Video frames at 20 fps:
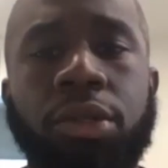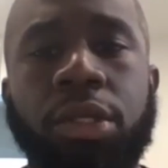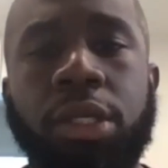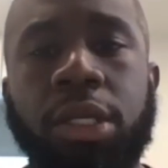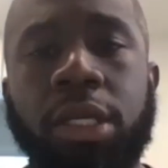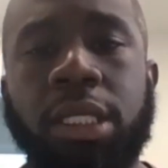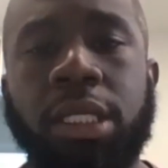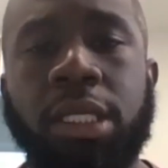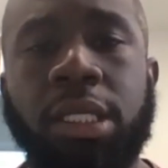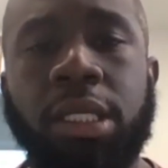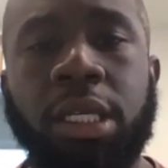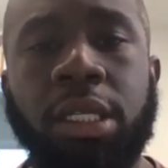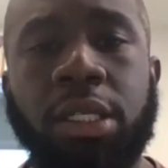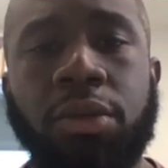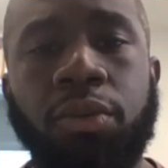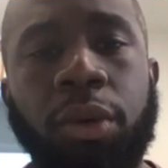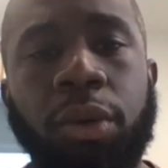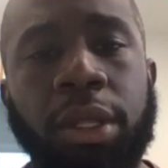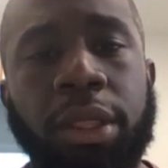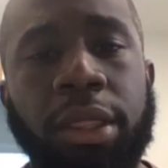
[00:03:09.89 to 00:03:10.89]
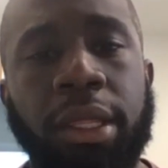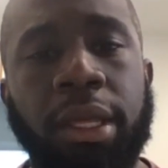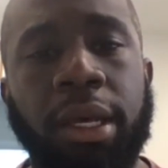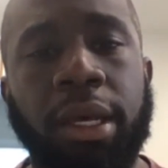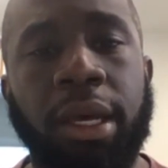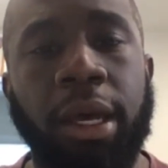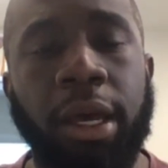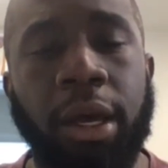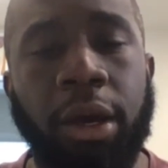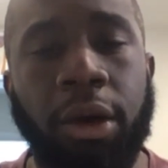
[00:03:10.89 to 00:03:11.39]
to assist with the
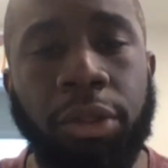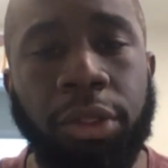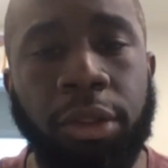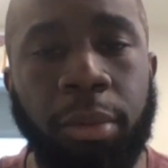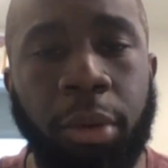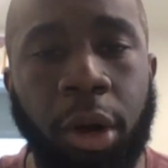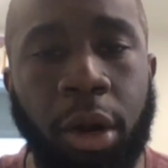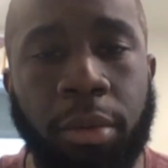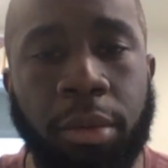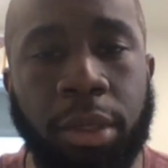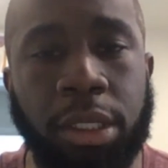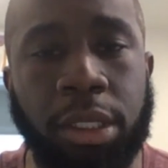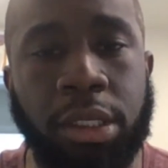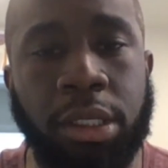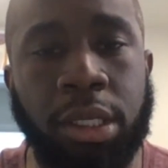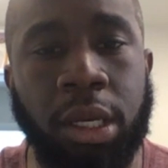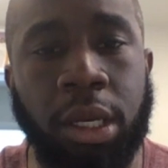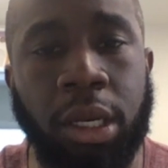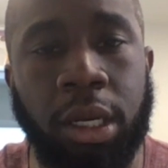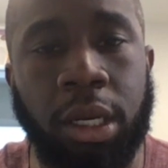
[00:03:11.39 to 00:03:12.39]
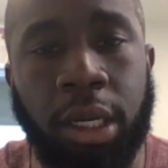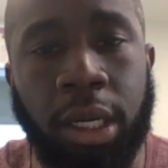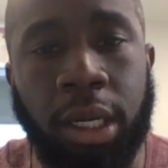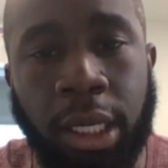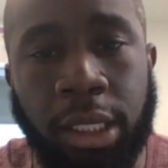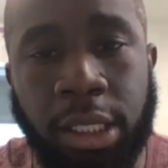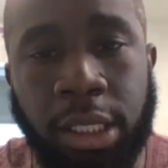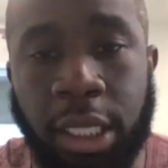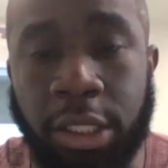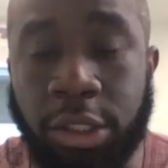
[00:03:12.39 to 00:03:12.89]
health department's
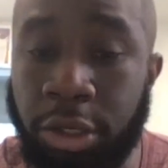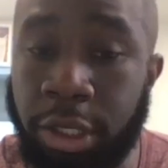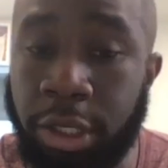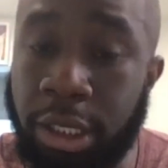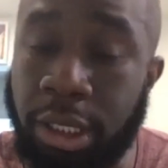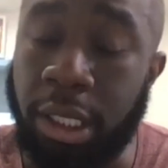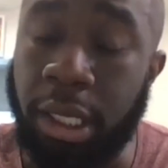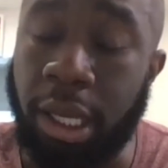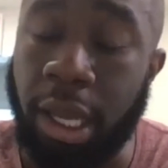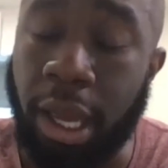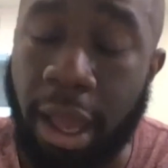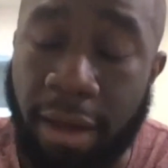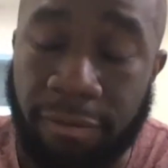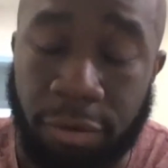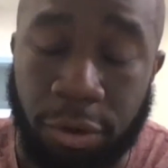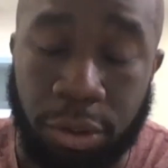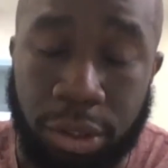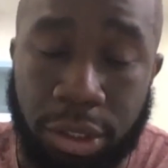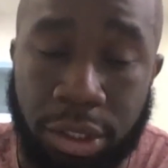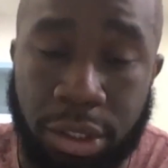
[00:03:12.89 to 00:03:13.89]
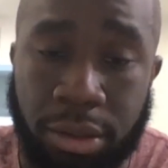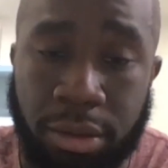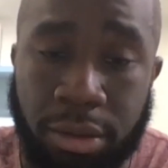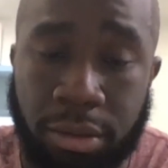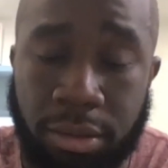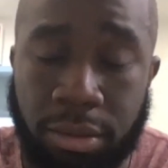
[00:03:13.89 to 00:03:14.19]
contact tracing efforts?